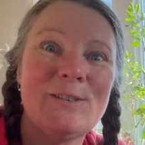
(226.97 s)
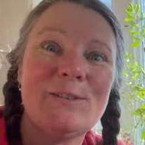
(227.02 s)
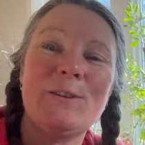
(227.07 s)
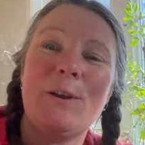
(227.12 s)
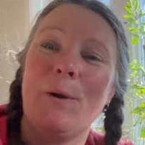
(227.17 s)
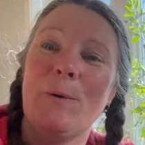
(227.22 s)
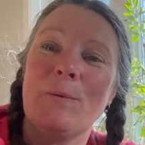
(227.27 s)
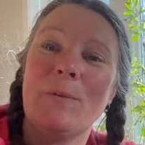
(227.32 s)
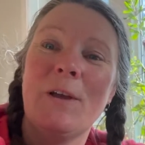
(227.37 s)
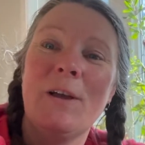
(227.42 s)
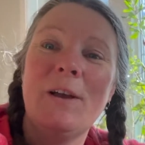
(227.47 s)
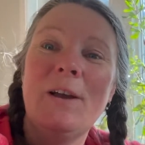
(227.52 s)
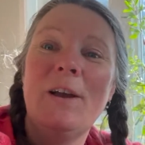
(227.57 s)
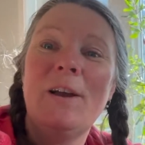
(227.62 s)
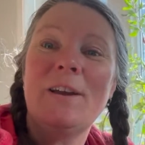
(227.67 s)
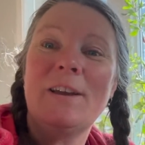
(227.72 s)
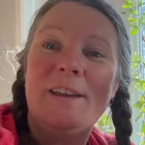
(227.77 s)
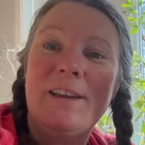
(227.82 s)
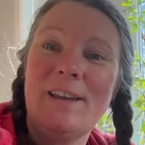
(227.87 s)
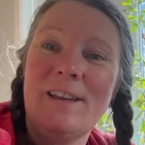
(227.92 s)
So
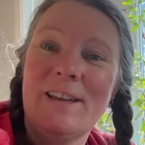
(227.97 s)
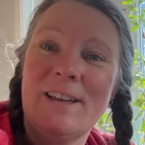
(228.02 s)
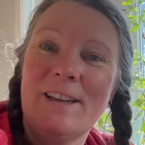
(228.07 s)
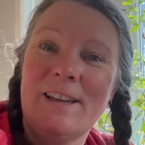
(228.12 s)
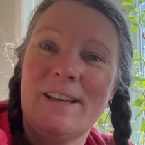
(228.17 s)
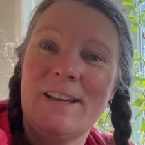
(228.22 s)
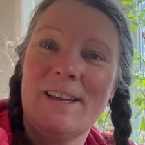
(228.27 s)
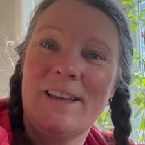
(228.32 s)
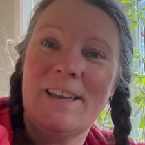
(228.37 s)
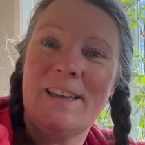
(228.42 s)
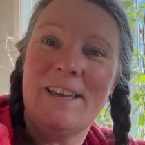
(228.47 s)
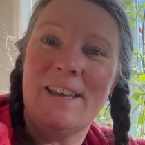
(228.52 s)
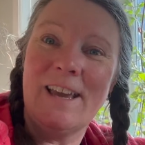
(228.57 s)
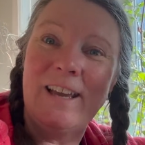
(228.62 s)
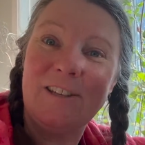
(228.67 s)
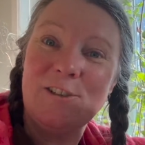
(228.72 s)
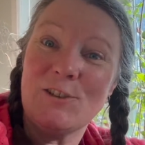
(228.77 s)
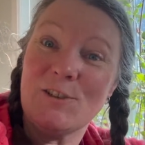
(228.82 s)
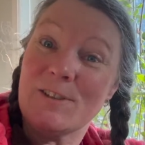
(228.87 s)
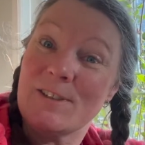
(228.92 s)

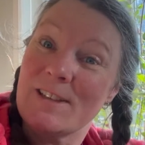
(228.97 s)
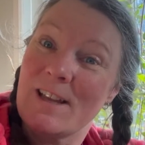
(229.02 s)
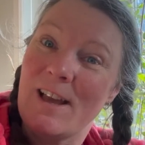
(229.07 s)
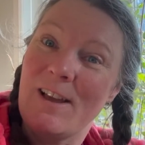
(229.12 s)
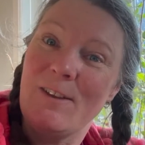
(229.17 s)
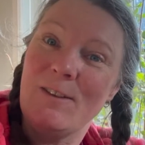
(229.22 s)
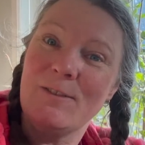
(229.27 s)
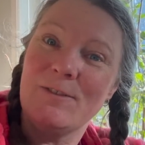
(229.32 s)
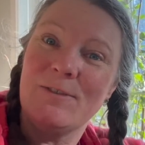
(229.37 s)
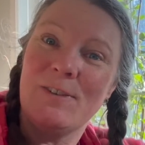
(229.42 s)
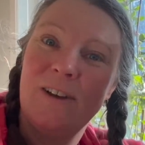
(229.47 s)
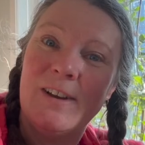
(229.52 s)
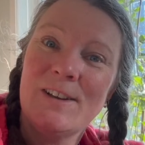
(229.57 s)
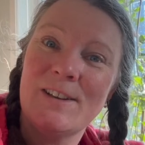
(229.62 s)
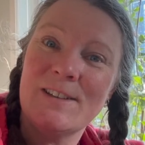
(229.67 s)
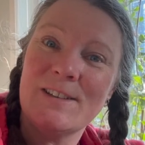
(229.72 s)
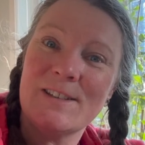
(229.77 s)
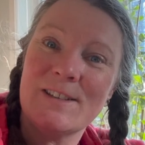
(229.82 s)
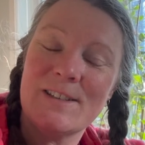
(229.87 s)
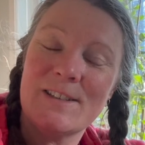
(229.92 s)
get yourself
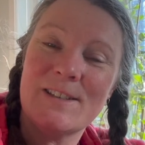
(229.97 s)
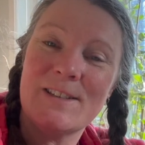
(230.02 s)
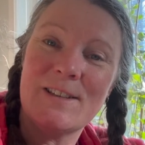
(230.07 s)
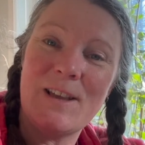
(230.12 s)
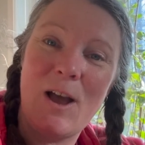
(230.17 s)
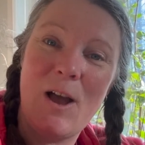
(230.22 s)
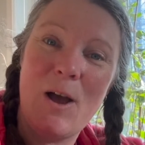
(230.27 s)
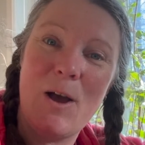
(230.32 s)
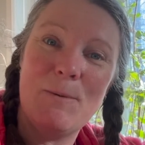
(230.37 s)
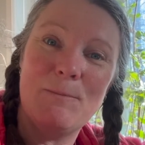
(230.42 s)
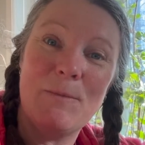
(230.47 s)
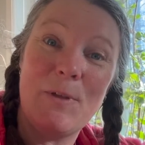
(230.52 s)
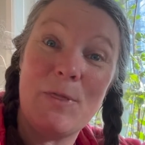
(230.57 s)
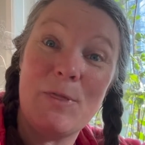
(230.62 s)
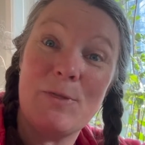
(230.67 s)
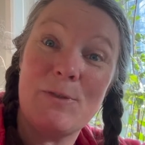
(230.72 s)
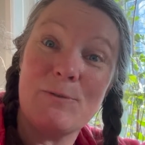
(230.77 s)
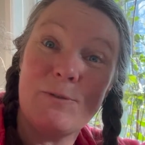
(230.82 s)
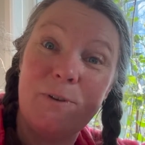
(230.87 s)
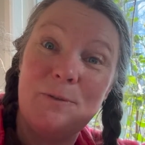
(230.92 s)
some
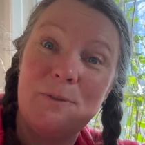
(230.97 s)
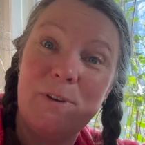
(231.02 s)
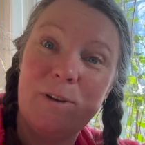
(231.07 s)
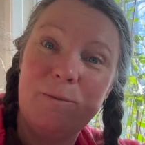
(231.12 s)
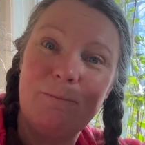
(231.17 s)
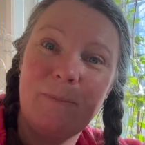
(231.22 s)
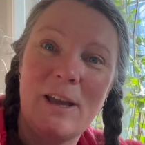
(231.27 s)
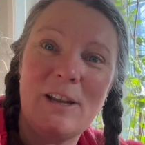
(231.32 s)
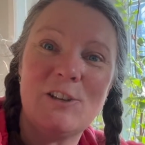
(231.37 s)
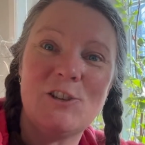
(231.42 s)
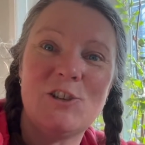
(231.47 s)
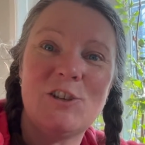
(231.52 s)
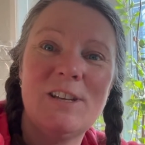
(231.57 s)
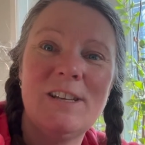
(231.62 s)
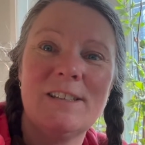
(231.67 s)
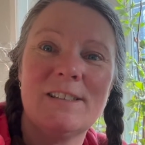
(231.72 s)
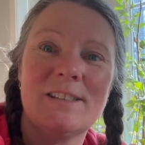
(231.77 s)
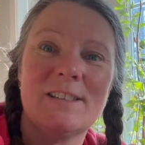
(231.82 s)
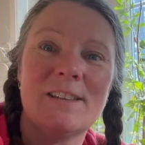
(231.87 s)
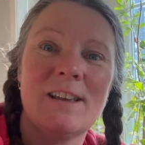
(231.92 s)
thrifted bed
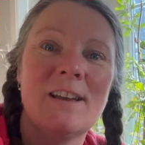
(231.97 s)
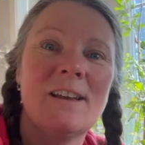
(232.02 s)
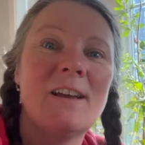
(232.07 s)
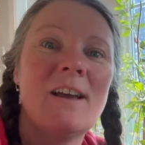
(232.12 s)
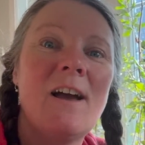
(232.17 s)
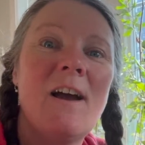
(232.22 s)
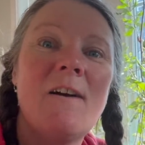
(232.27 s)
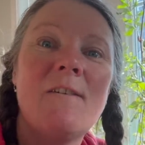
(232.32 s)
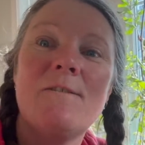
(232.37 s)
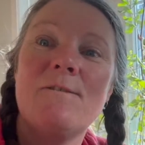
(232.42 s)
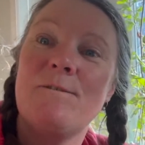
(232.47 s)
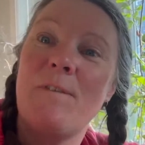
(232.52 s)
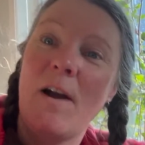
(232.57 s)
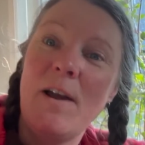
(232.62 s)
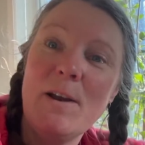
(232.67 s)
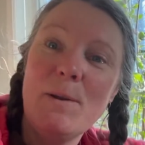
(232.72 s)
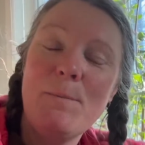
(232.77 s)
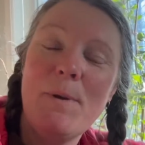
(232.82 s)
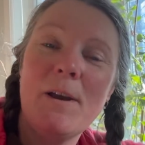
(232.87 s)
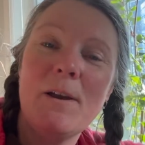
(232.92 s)
sheets,
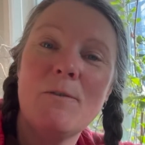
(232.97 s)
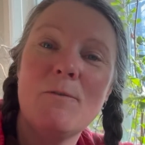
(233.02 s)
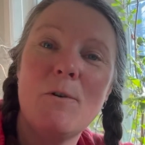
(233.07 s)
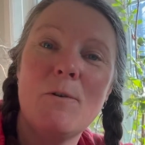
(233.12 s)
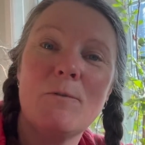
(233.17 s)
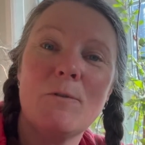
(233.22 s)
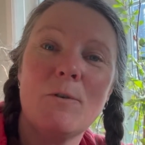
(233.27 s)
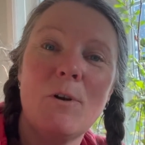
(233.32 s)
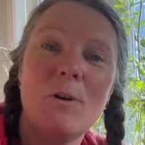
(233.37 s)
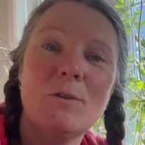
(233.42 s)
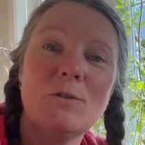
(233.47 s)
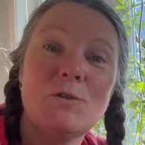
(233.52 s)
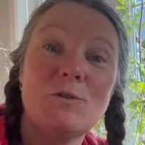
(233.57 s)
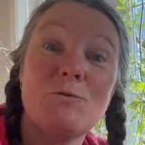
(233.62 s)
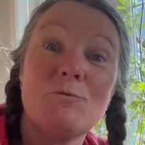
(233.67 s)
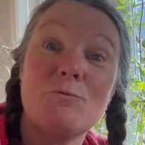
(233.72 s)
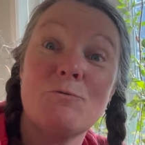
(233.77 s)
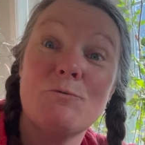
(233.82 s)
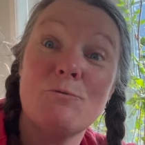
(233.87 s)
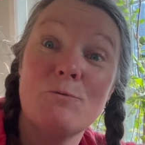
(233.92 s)
find a pair of overalls
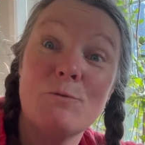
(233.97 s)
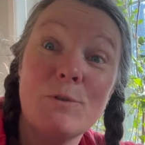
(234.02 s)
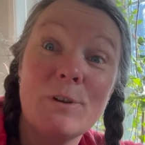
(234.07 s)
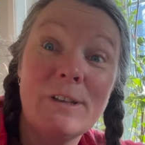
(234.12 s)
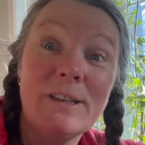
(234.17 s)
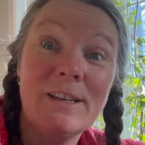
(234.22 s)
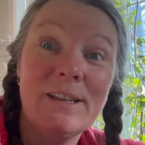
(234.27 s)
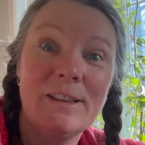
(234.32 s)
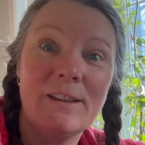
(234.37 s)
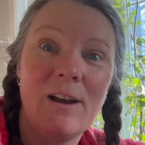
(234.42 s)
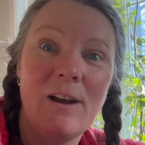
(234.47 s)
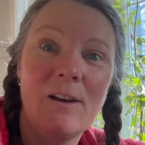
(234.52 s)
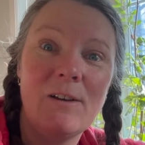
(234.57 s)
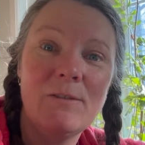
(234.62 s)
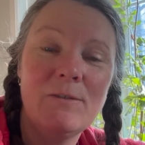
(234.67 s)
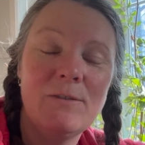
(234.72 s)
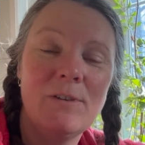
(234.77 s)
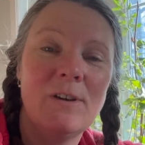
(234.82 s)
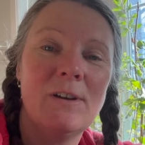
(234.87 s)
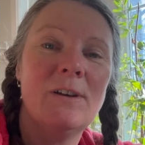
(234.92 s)
you really
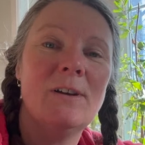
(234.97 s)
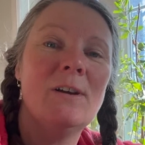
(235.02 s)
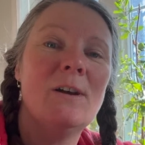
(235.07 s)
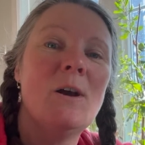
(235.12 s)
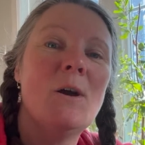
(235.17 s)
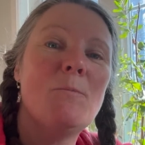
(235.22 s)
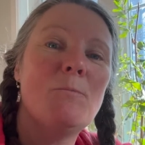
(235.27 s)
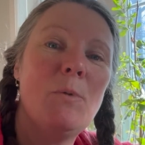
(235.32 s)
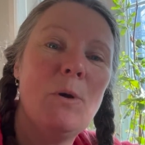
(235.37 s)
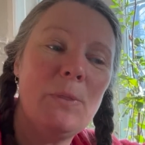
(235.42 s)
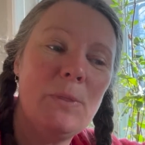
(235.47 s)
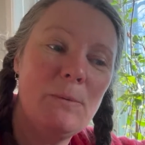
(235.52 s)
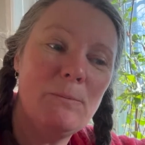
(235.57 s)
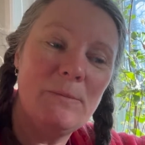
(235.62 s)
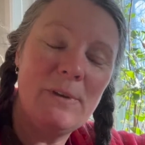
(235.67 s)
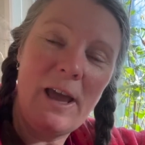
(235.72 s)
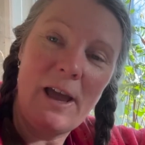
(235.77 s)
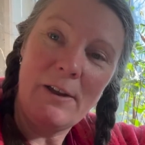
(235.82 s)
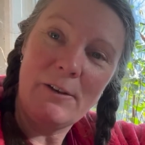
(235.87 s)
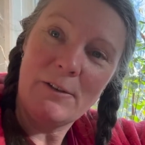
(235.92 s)
love, put
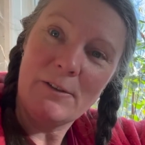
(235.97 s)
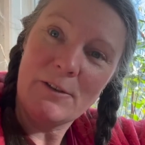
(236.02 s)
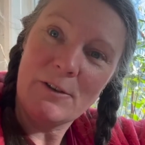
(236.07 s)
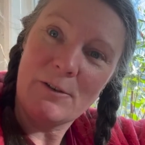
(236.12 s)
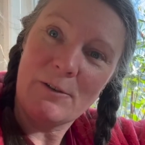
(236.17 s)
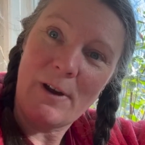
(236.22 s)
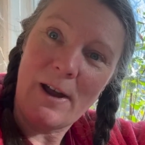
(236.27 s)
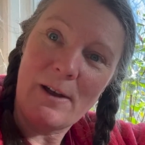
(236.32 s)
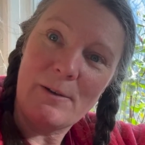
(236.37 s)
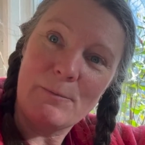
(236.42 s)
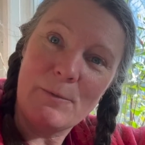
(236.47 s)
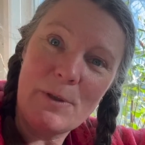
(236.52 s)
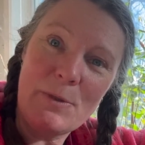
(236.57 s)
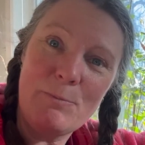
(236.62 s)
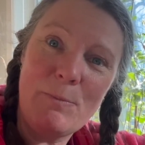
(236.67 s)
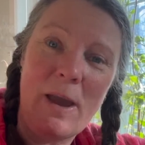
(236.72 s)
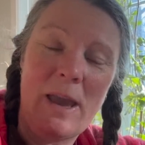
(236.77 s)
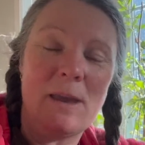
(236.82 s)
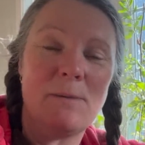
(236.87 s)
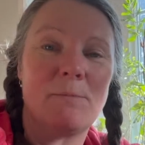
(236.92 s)
them down on the ground
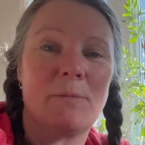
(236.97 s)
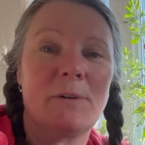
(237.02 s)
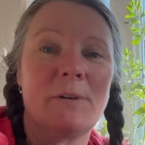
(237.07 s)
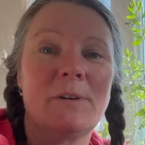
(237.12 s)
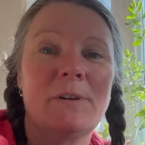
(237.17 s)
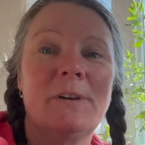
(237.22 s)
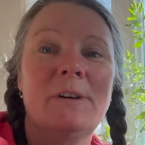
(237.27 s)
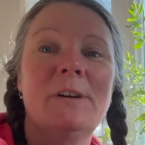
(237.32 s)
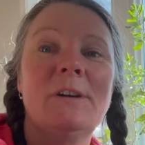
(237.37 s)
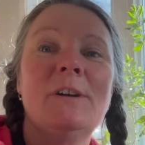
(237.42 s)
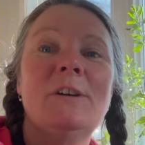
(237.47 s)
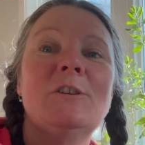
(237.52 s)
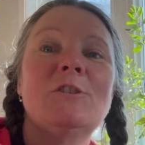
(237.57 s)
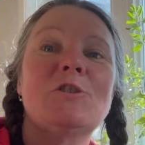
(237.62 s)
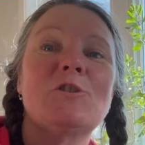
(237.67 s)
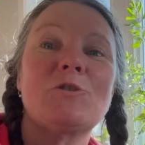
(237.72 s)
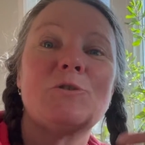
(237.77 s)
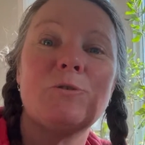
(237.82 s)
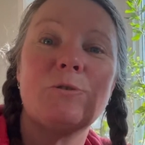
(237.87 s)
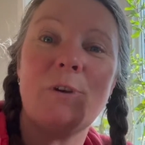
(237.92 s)
with paper,
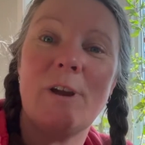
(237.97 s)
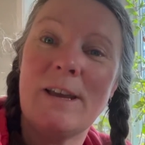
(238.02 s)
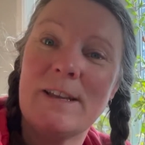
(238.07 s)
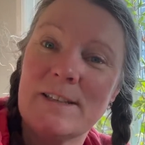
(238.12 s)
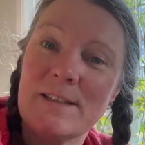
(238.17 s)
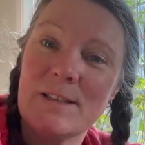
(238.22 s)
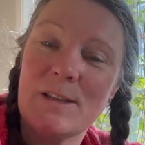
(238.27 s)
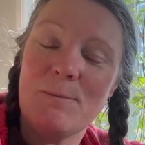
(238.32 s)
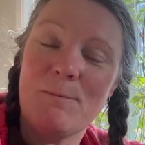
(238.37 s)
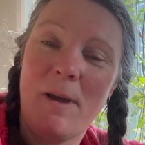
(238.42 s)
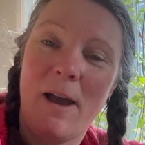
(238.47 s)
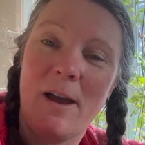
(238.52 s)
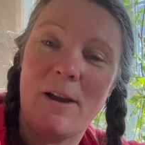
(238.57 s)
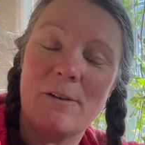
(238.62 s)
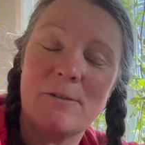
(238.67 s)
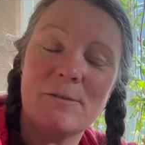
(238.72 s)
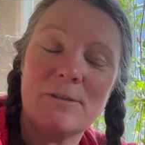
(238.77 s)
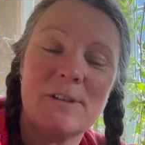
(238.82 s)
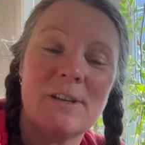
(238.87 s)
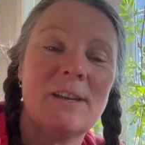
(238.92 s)
trace them
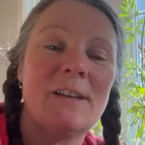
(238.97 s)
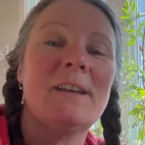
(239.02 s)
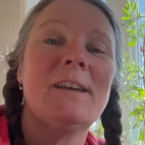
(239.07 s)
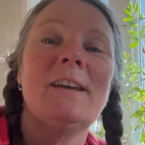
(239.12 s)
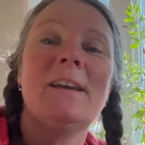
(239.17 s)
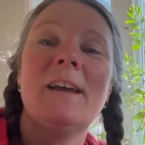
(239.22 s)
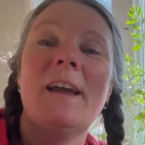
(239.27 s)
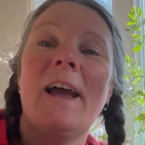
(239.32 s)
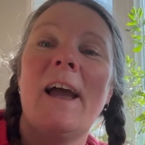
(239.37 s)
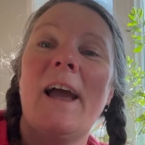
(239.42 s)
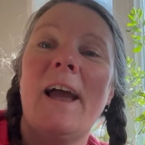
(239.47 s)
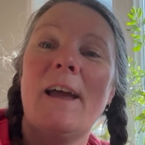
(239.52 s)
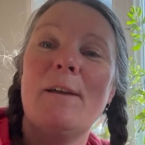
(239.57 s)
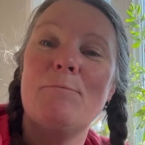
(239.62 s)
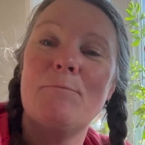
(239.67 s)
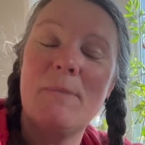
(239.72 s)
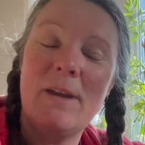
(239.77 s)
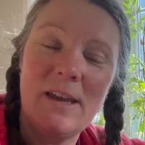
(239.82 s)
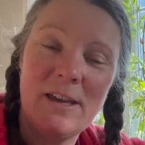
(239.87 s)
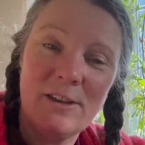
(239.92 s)
out,
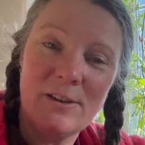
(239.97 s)
and make